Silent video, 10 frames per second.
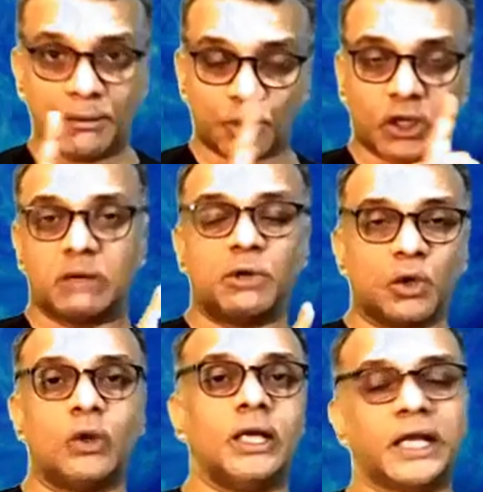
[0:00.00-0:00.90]
I'm talking
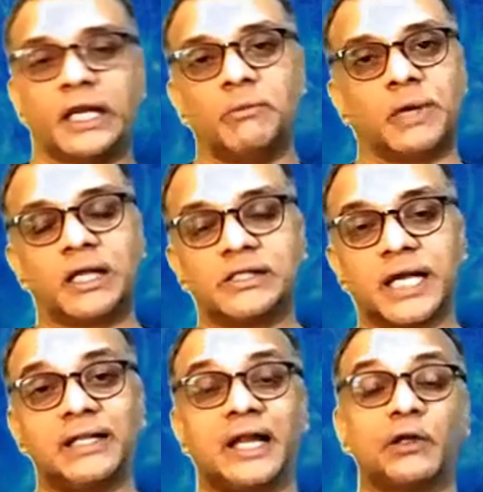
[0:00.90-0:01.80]
about only an inimical
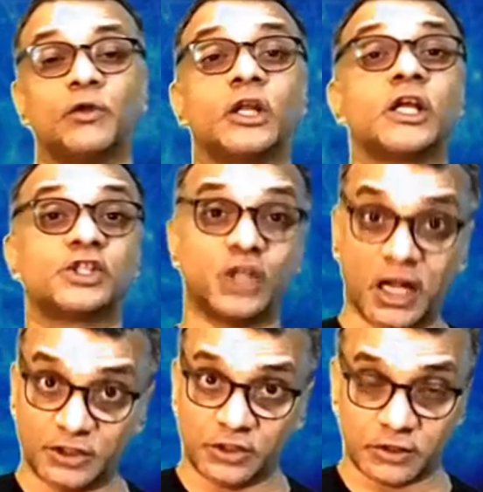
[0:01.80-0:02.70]
sign. That too, there are
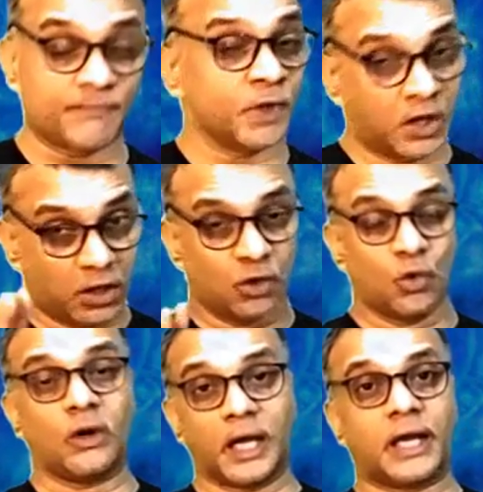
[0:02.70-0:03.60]
chances,
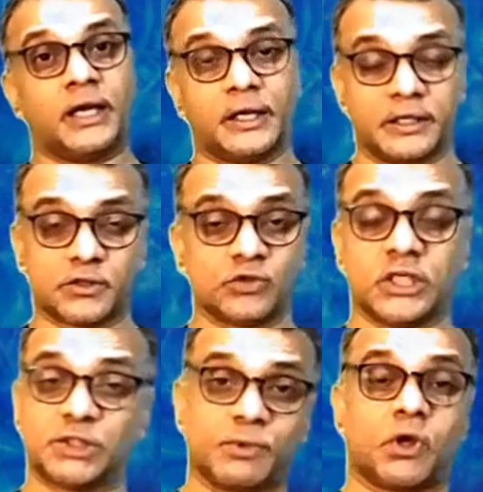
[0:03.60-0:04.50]
no guarantee. So
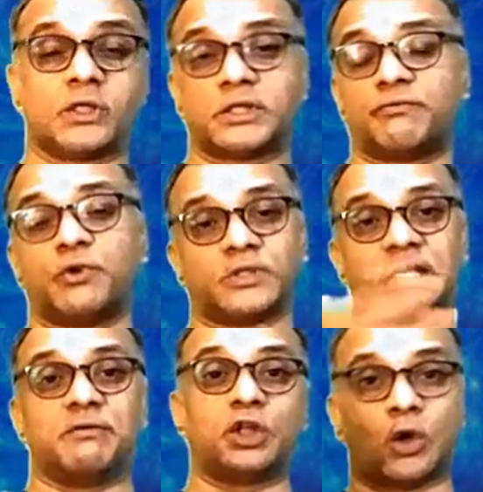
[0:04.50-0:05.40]
just because if your
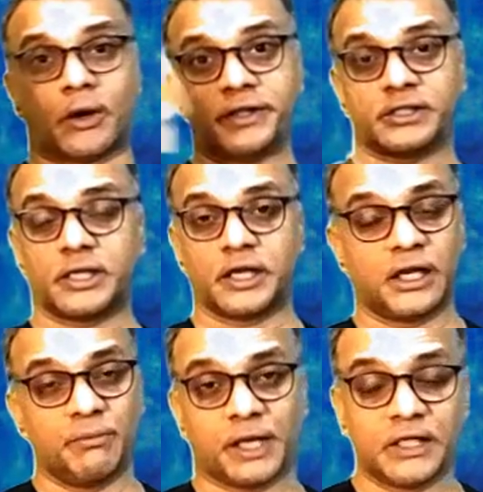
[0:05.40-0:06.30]
seventh lord is in an
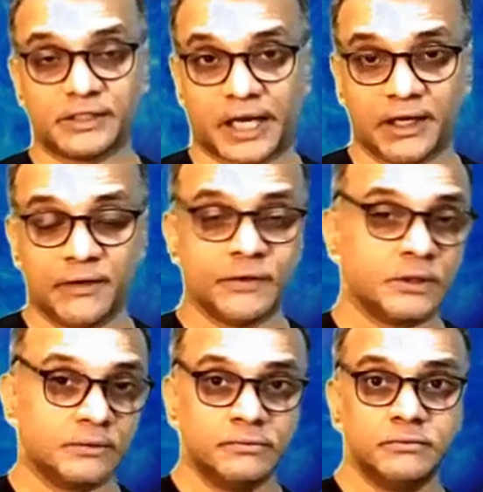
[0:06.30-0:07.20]
inimical sign
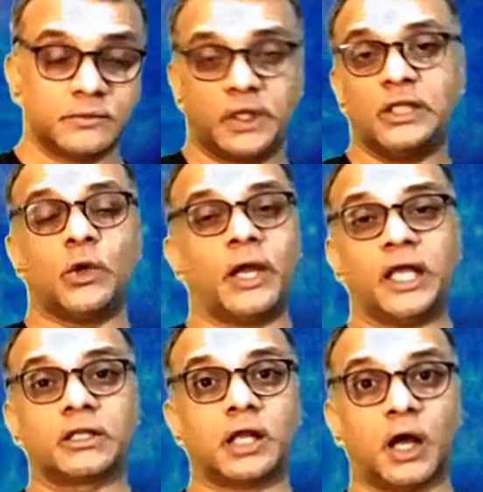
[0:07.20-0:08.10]
in your
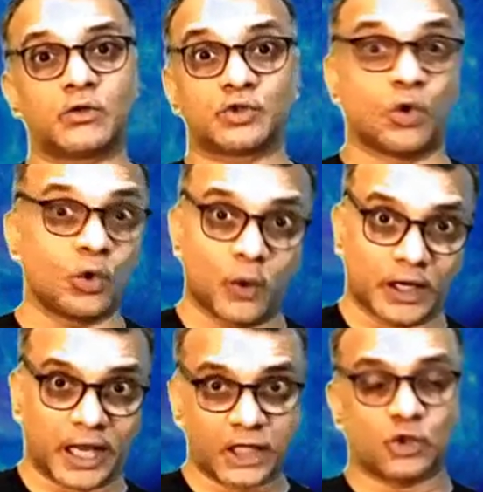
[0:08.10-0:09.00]
eighth house, don't go
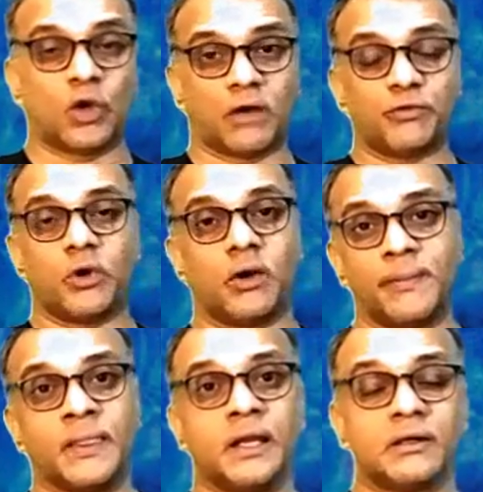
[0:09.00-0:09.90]
and catch hold of
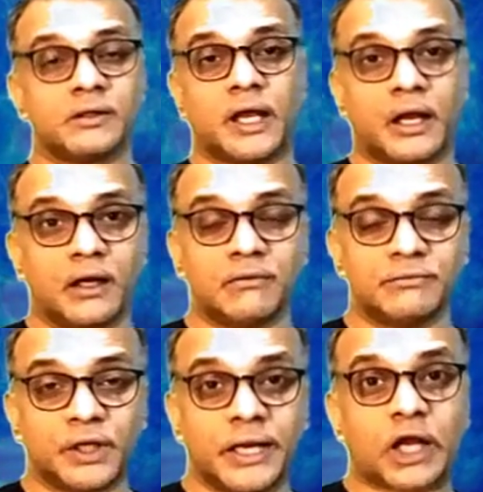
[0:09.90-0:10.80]

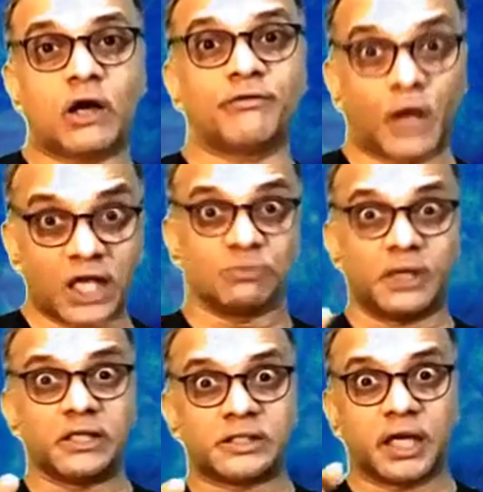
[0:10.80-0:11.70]
the neck of your
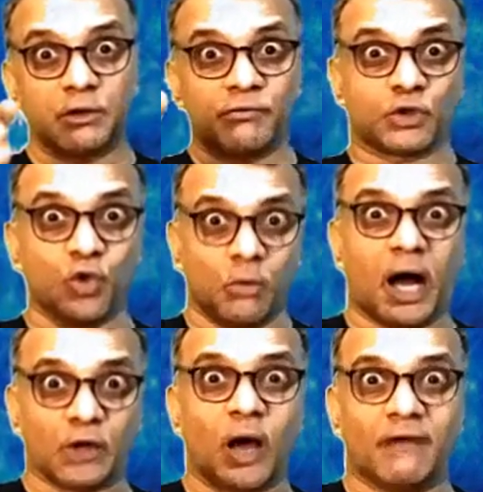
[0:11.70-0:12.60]
husband and saying, with whom
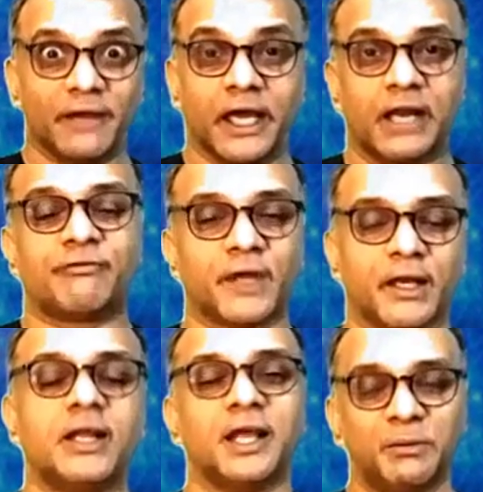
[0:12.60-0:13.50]
are you having an
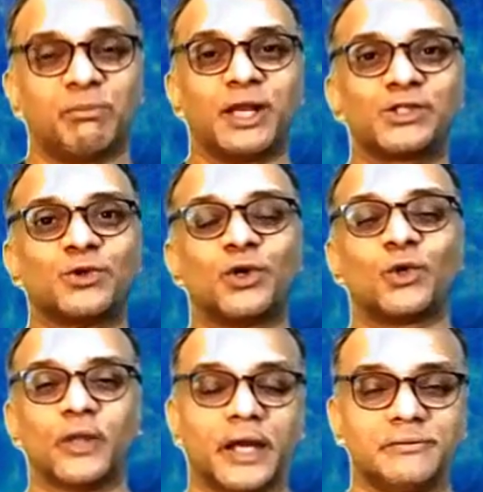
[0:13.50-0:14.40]
affair? Please
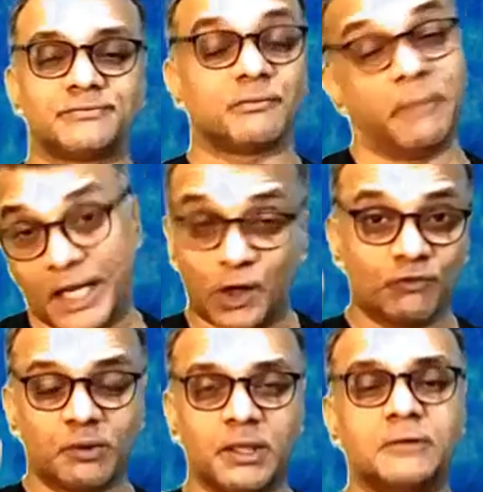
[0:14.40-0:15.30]
don't do that, men
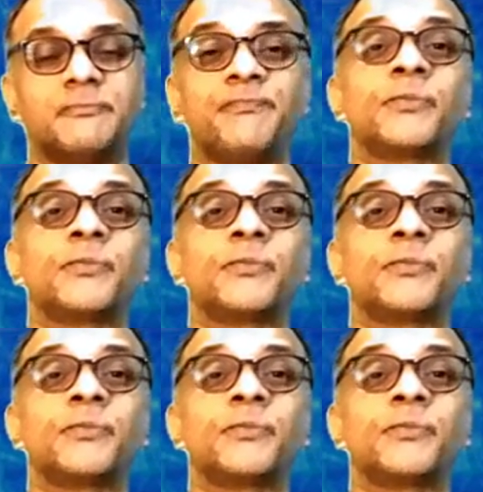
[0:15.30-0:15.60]
or women.